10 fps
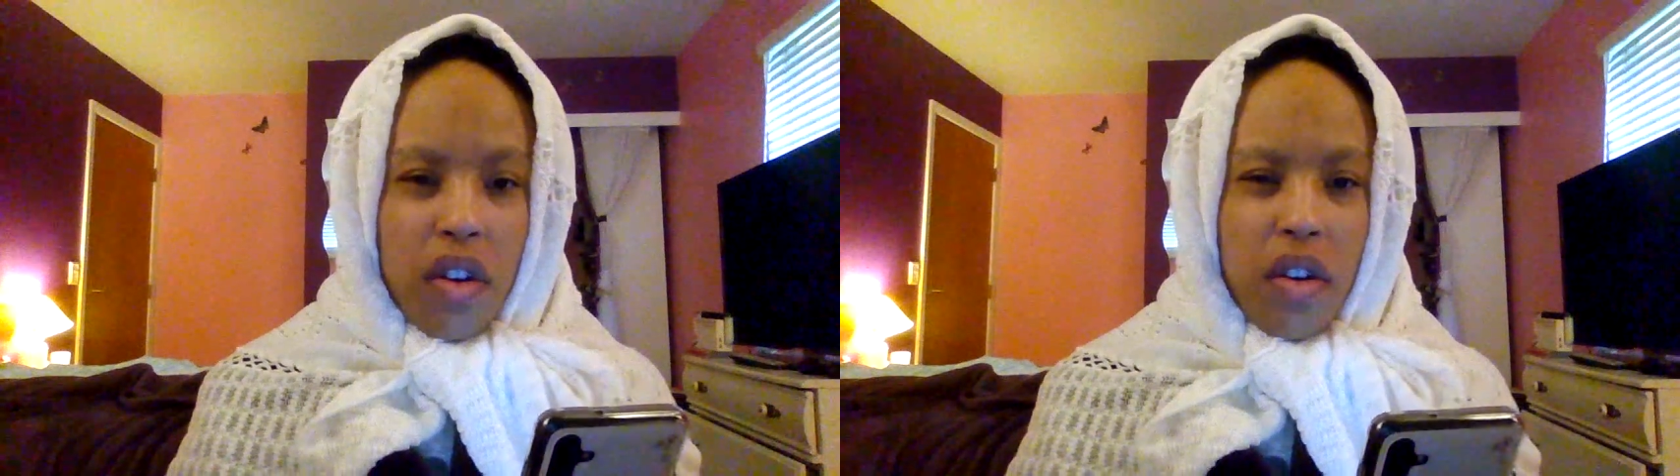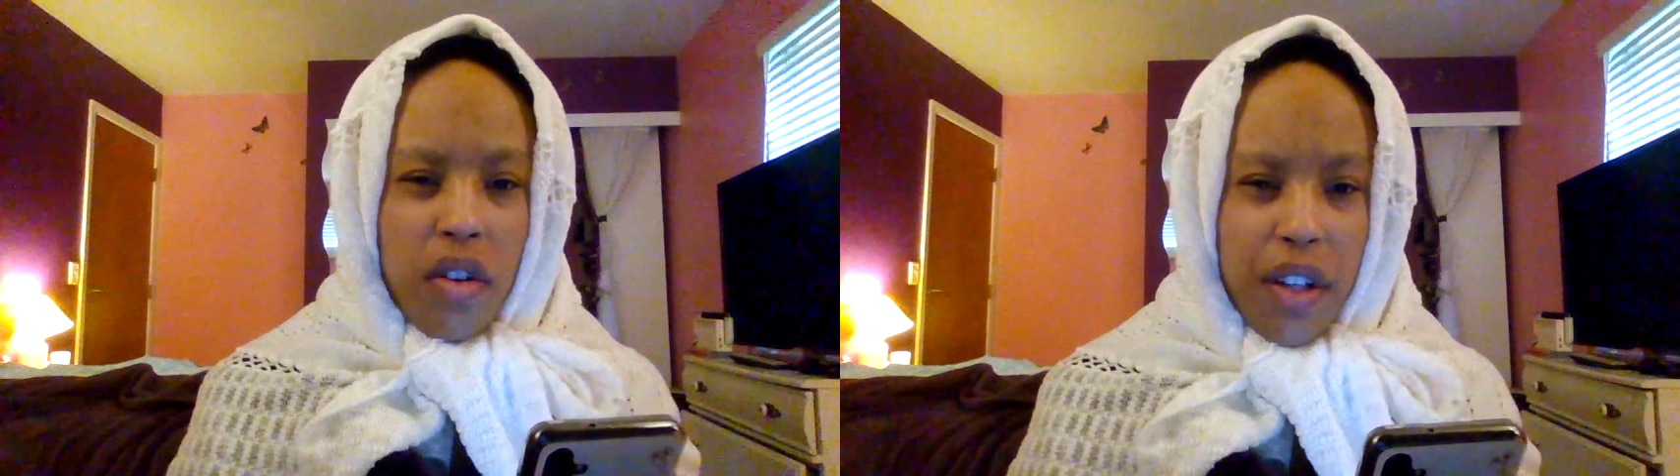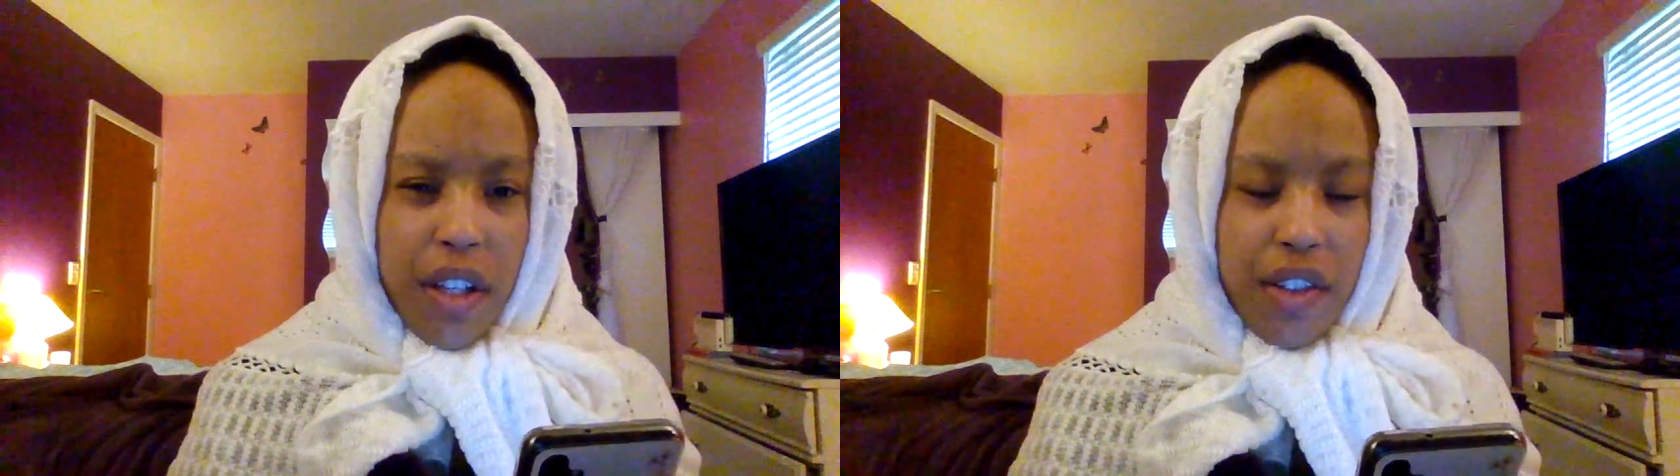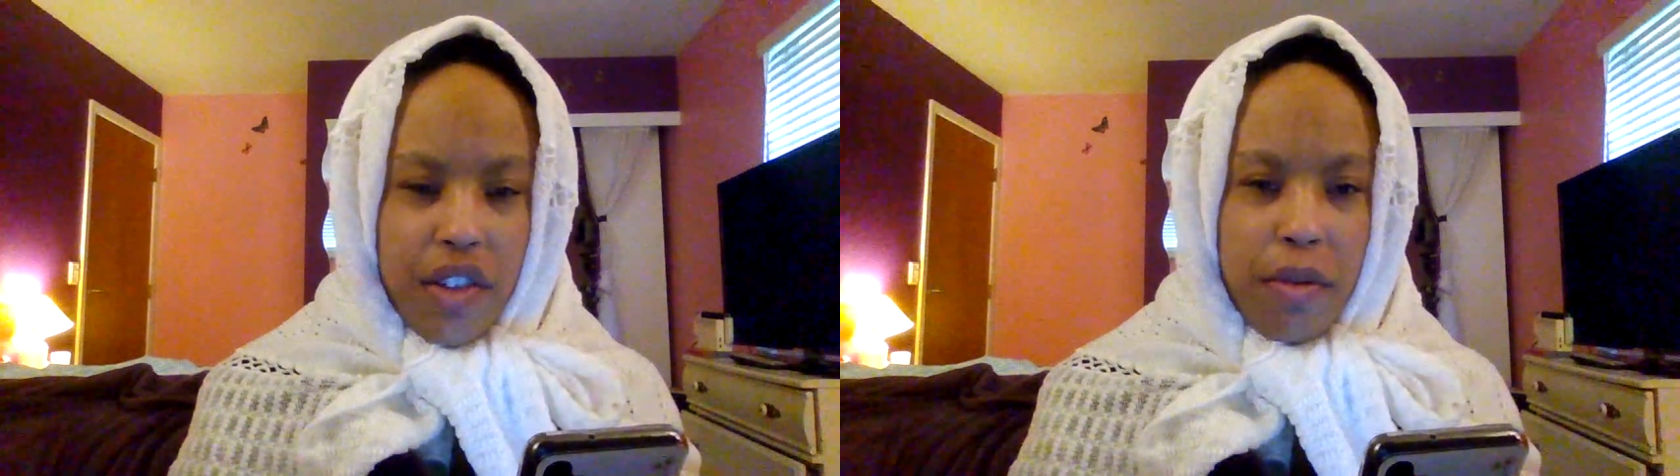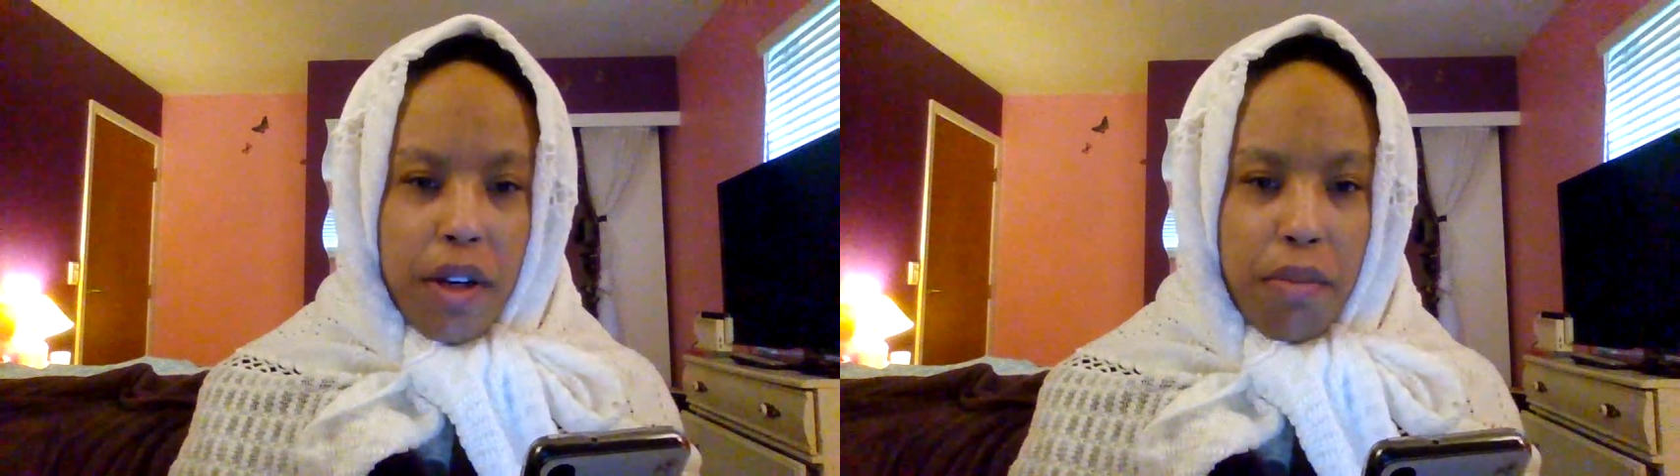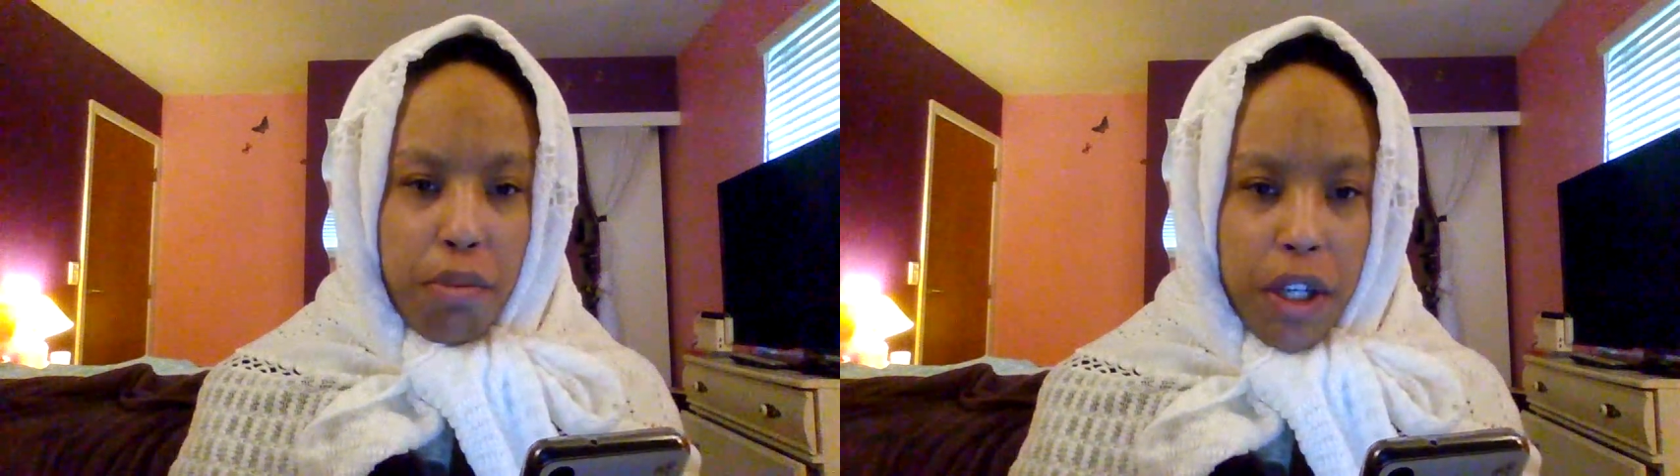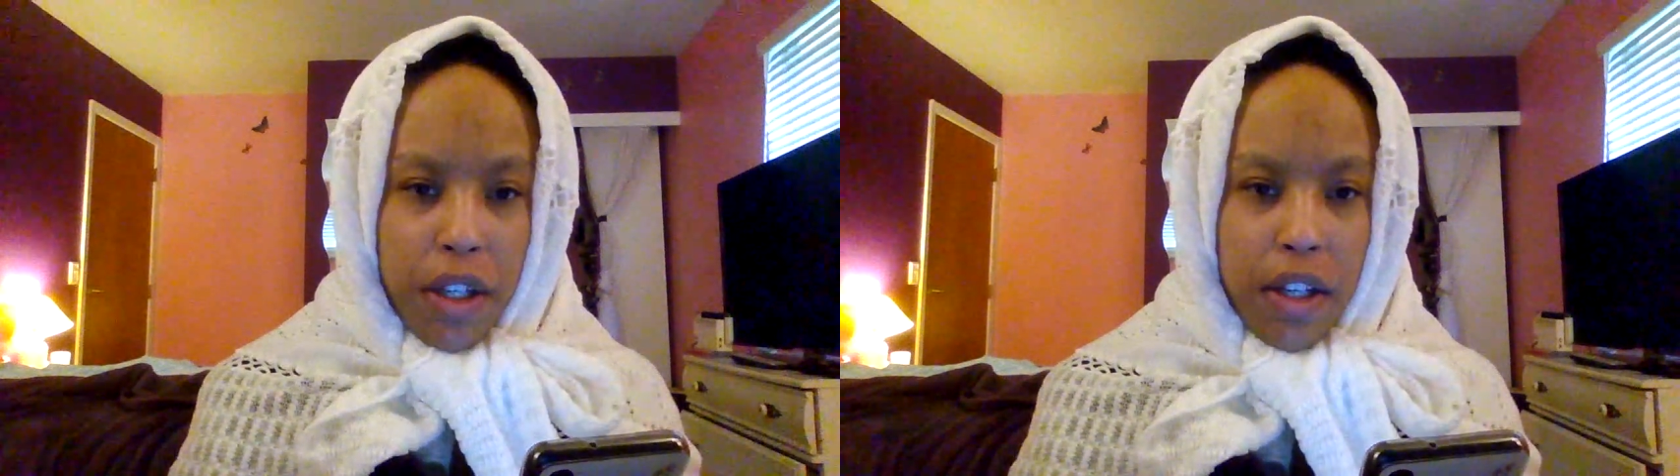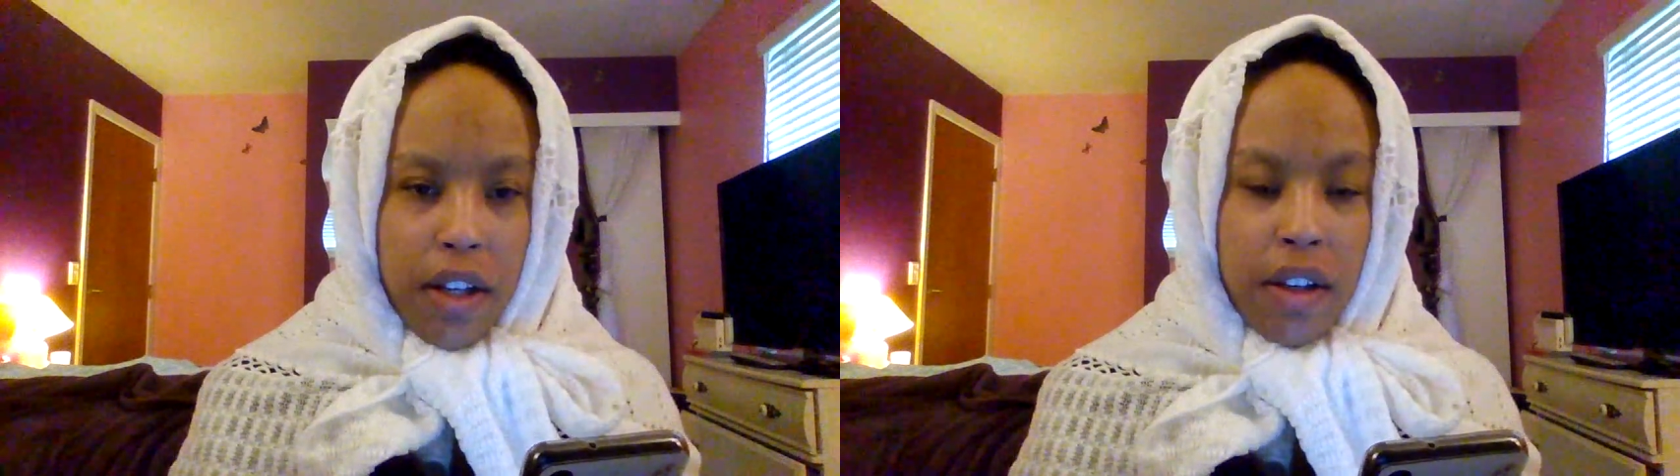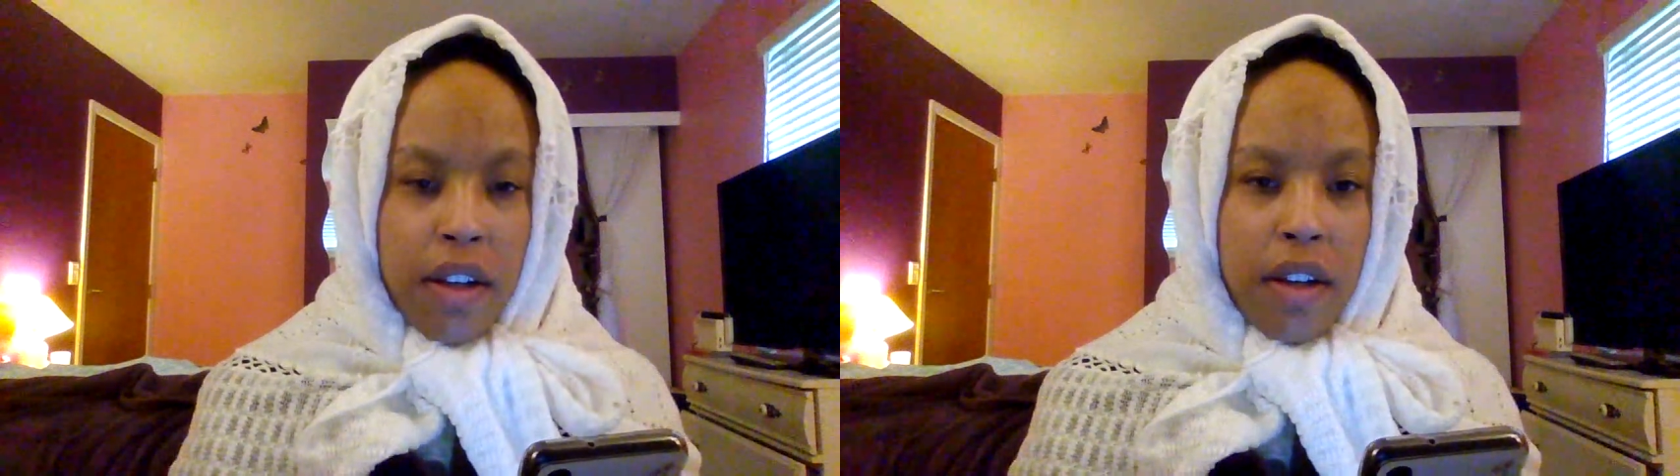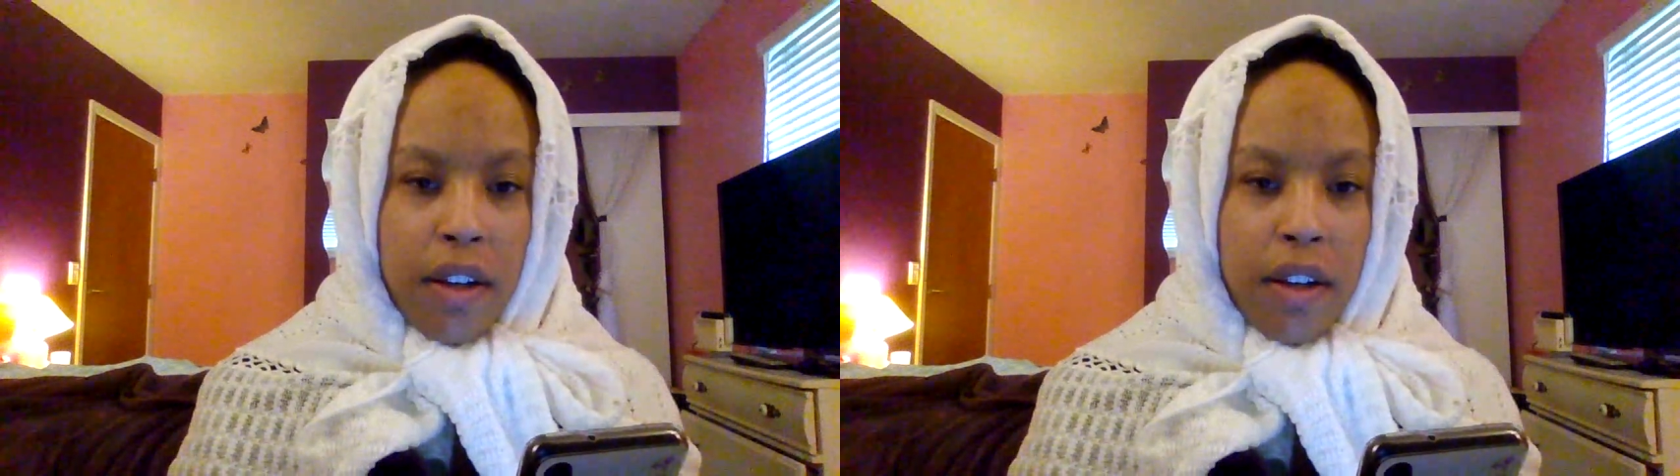Konnichiwa minna.